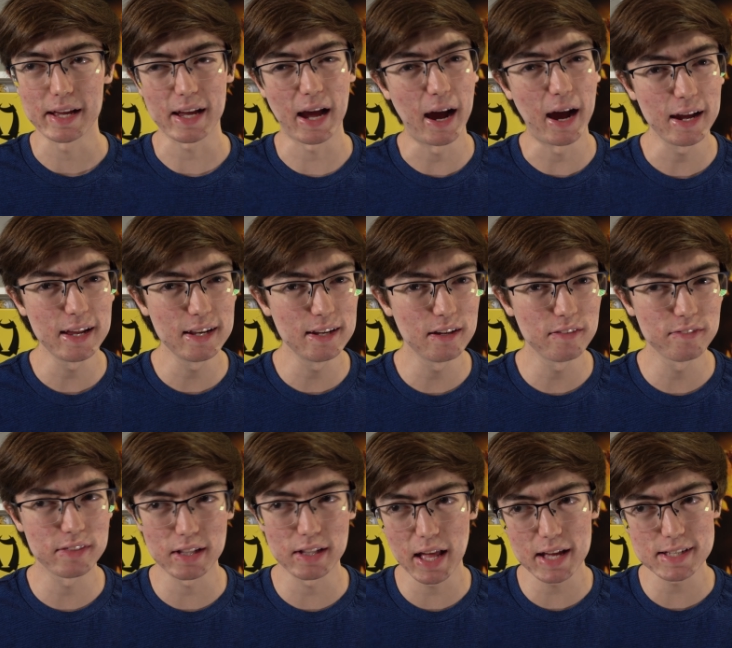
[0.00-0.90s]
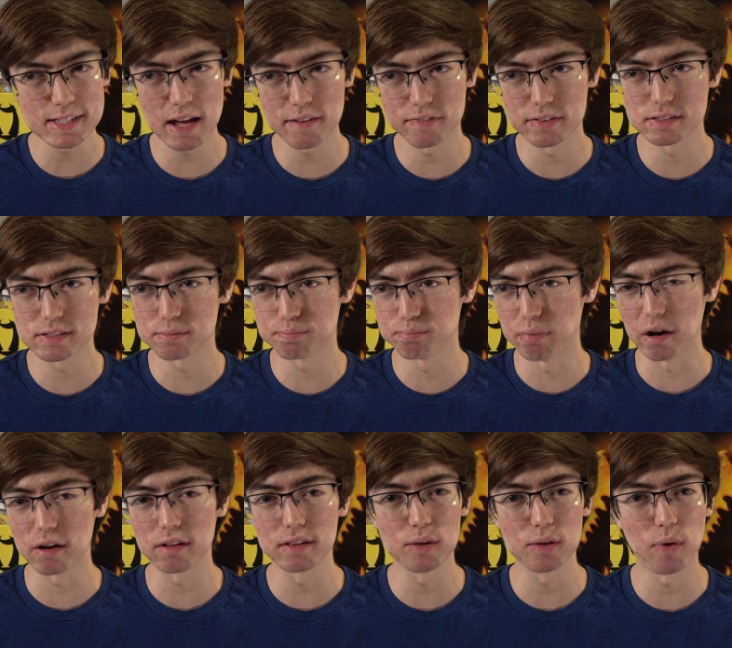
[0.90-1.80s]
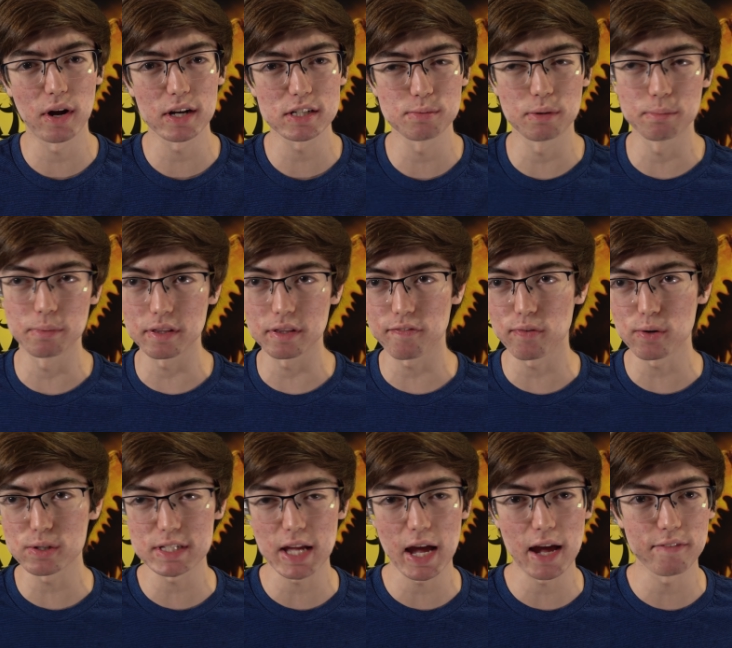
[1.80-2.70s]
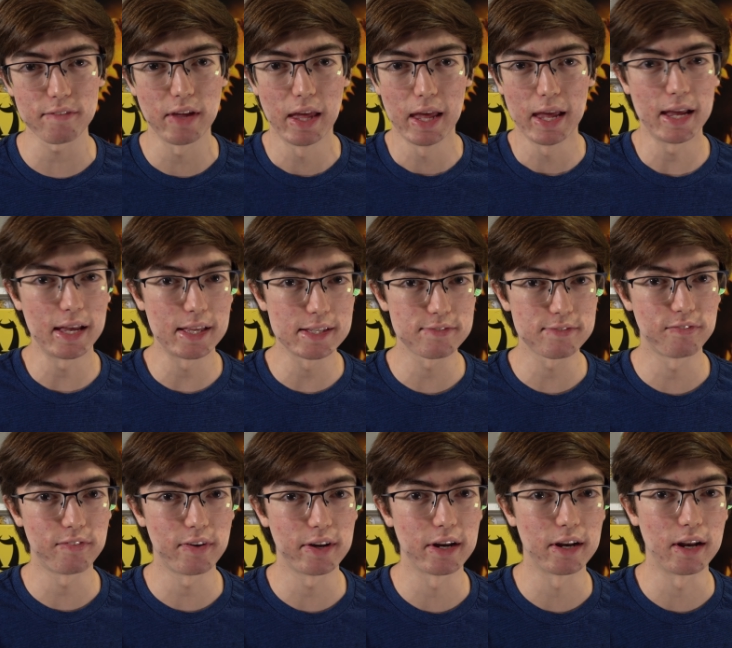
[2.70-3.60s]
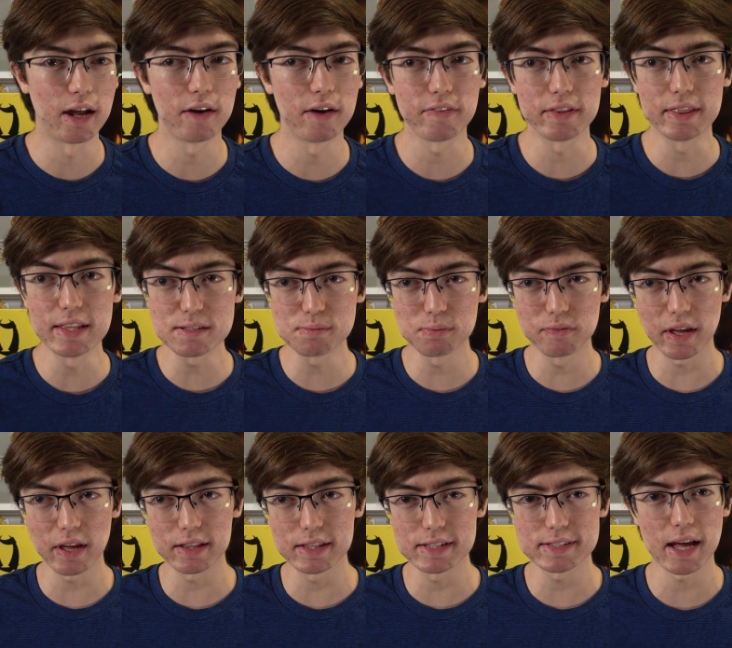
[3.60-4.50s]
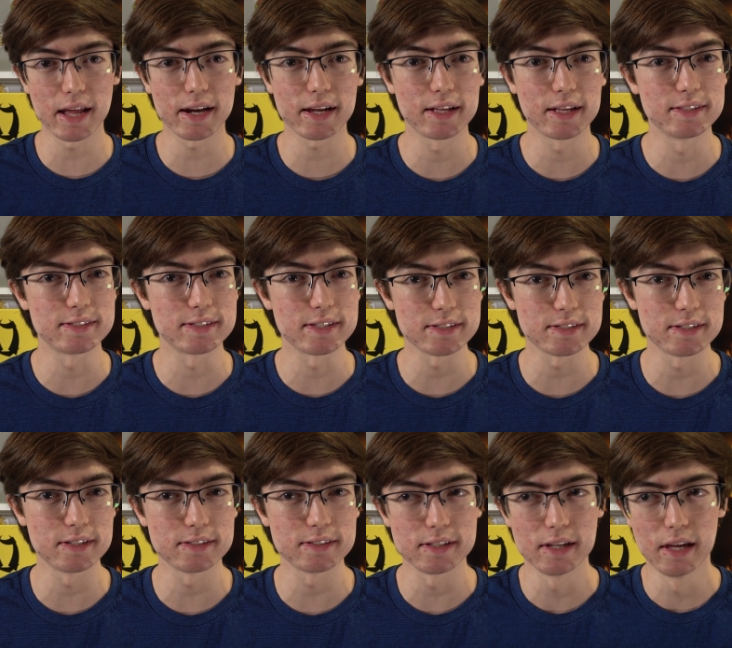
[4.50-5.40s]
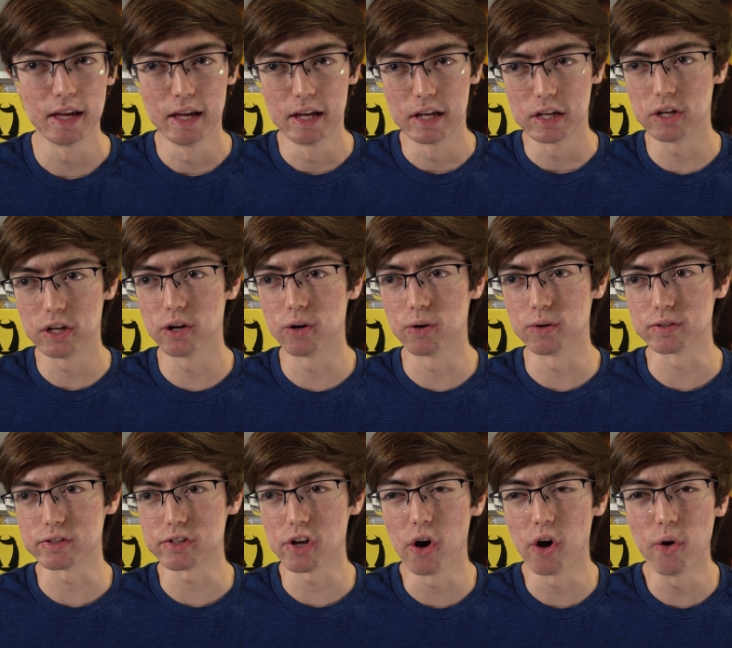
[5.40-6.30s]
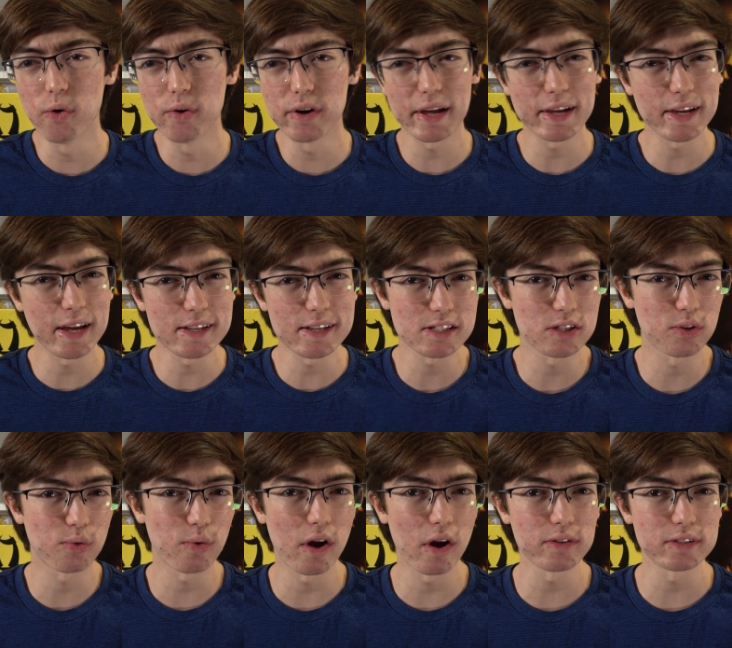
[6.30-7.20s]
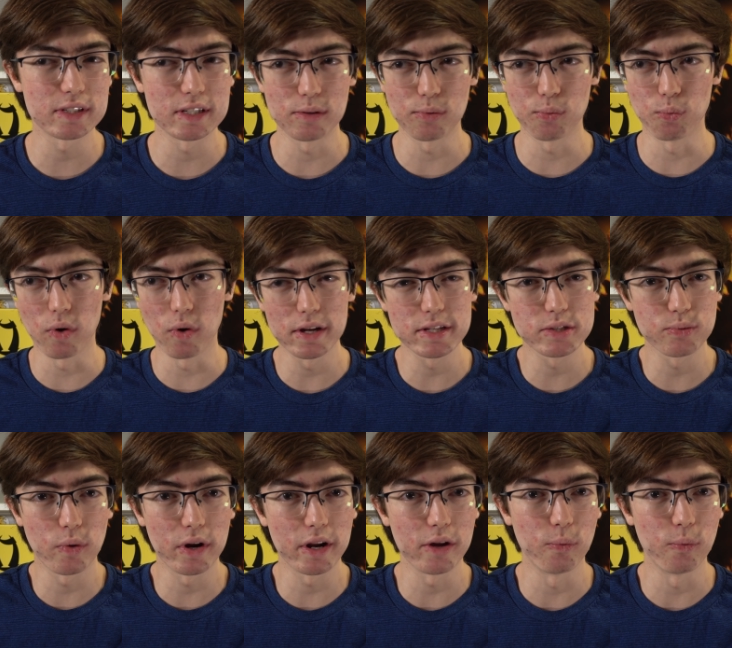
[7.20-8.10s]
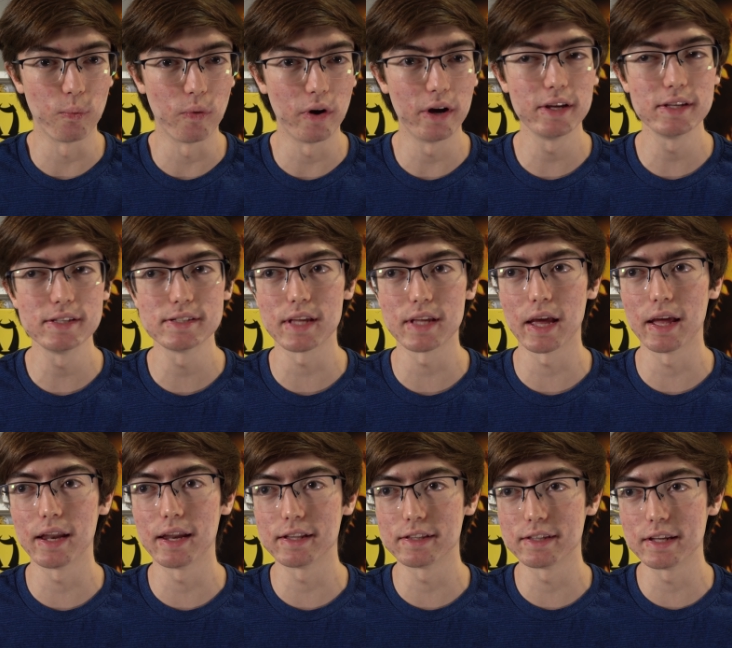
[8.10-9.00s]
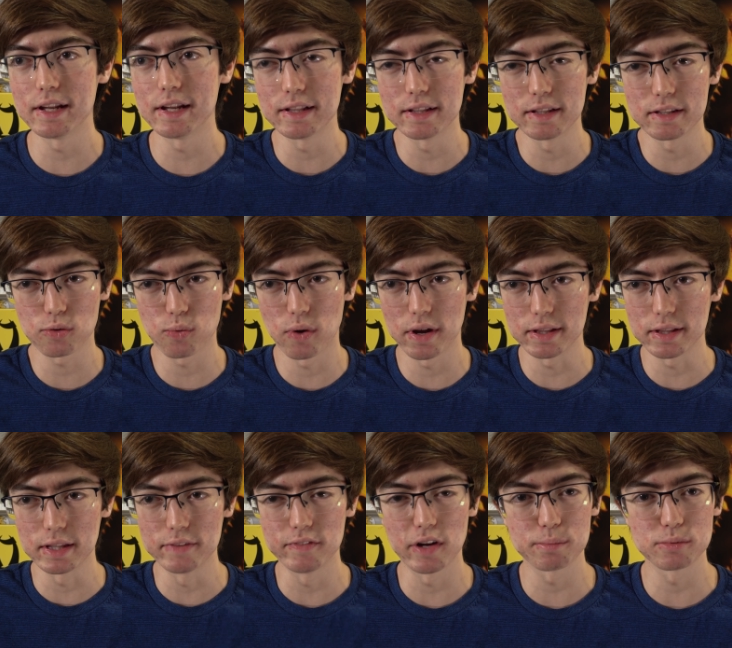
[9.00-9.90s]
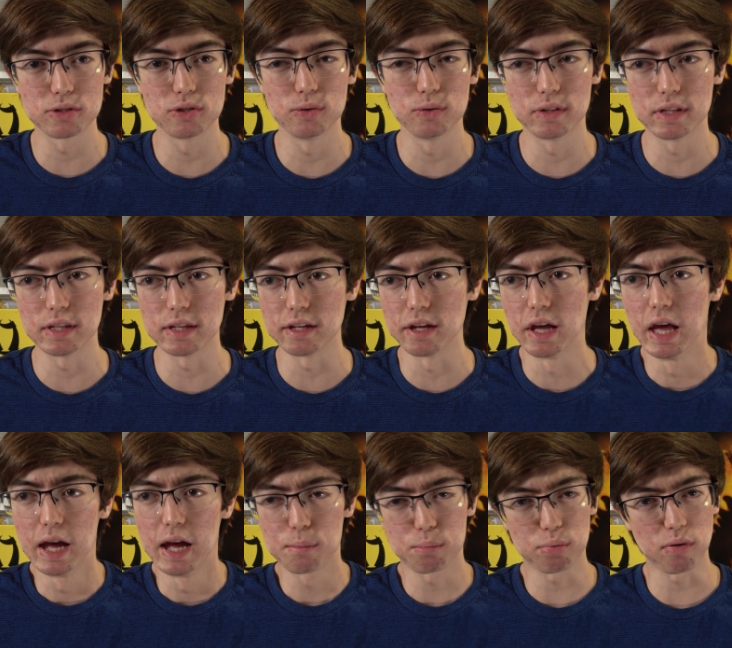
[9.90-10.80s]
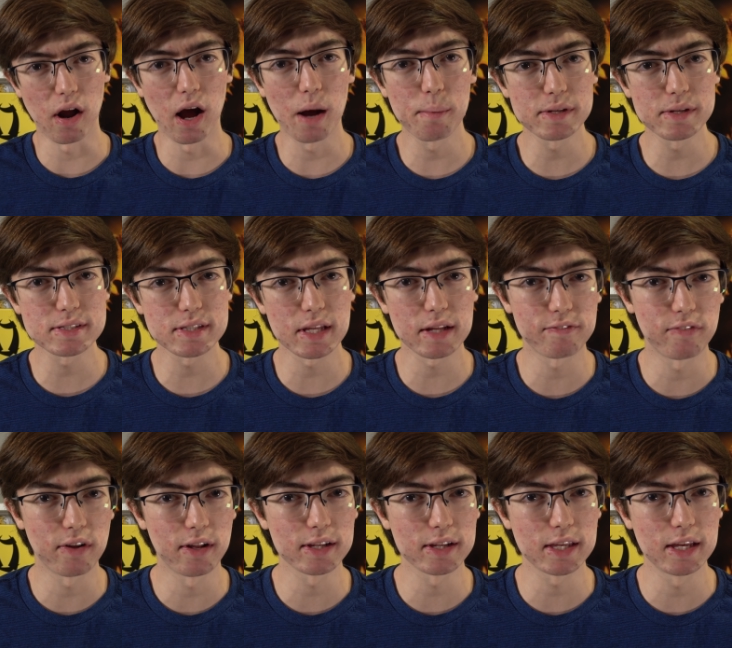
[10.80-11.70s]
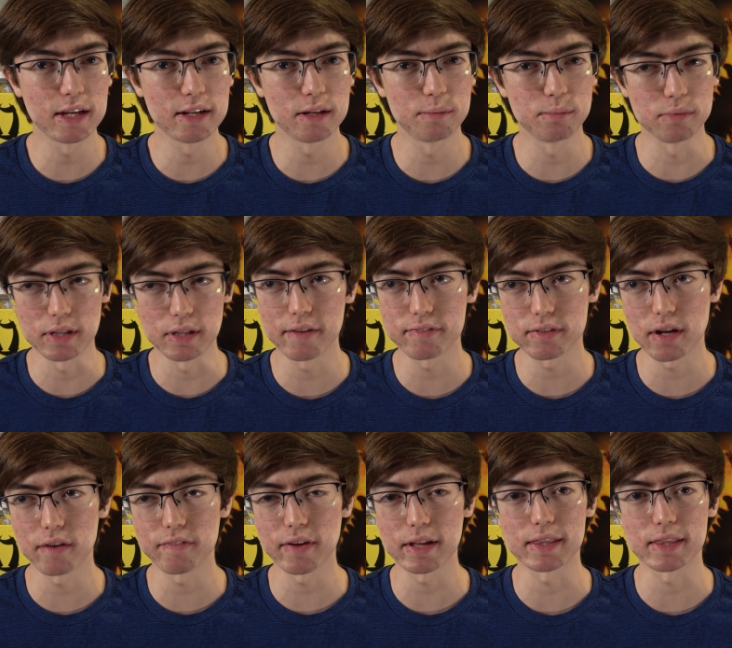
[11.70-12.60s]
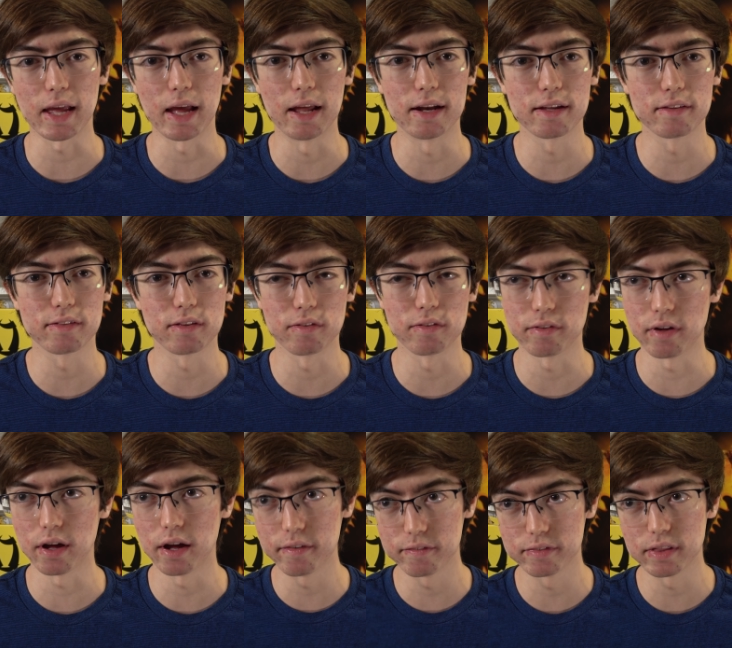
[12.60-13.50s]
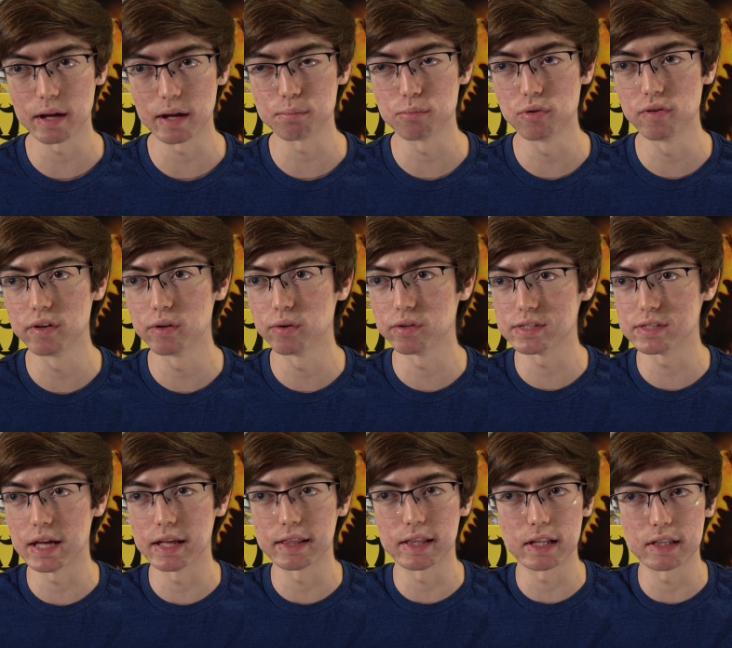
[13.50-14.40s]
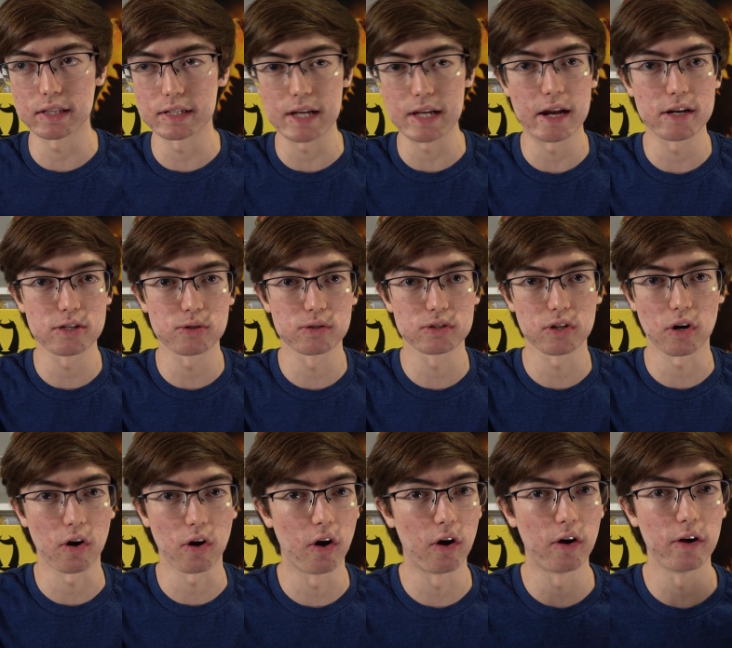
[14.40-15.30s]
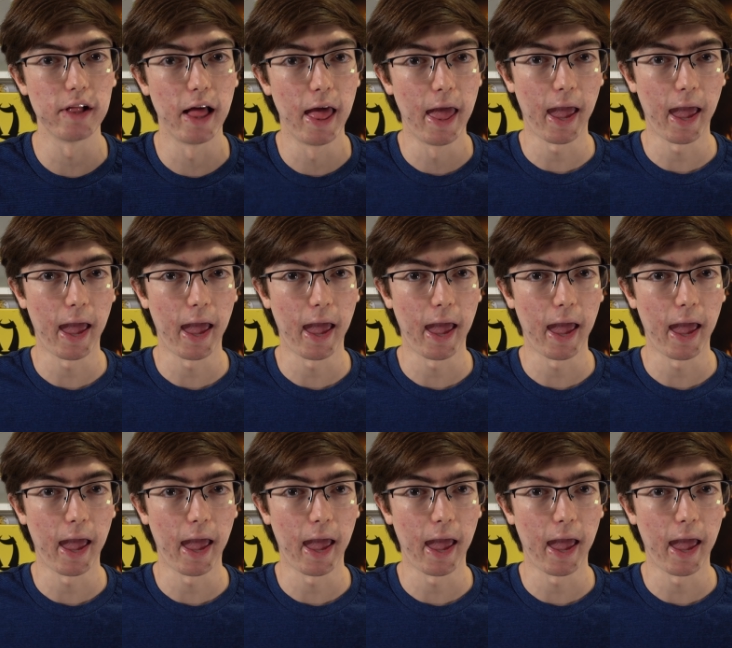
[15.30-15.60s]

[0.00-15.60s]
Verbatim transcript: kind of. The last half is barely watchable, but the first half is fun enough. And this movie at least had a consistent, you know, tone, I guess, throughout. It was what it was, and it didn't quite live up to the promise that Fallen Kingdom left off at the end of that movie, saying that the dinosaurs are all